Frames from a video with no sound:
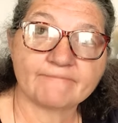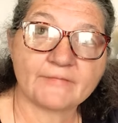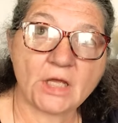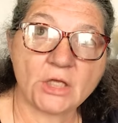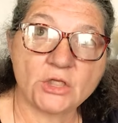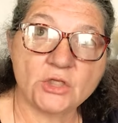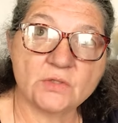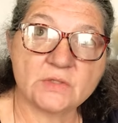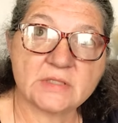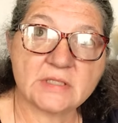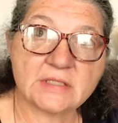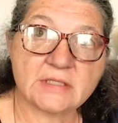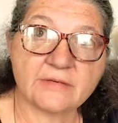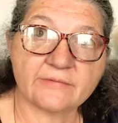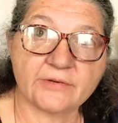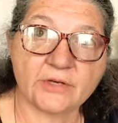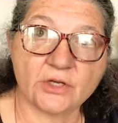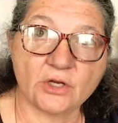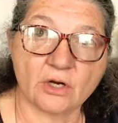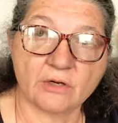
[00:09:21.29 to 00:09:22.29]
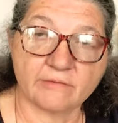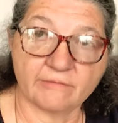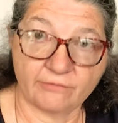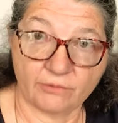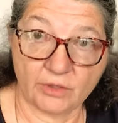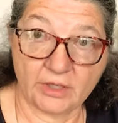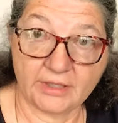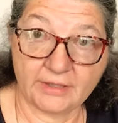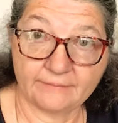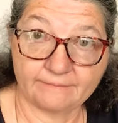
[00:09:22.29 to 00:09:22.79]
used a different yarn
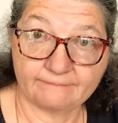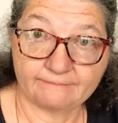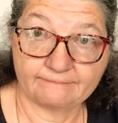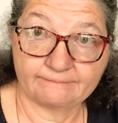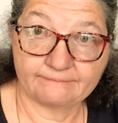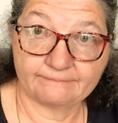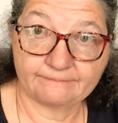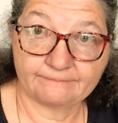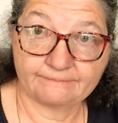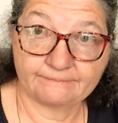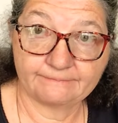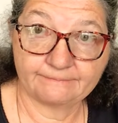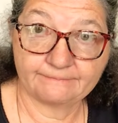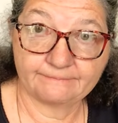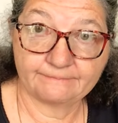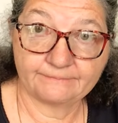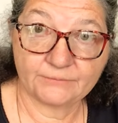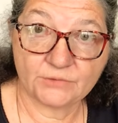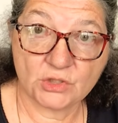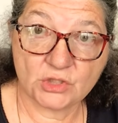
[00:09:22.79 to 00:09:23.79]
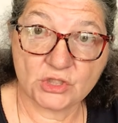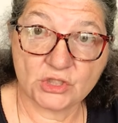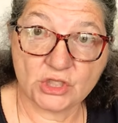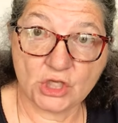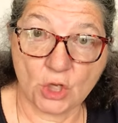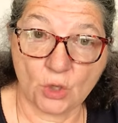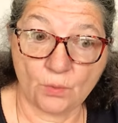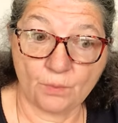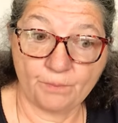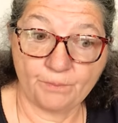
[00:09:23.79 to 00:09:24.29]
for it. So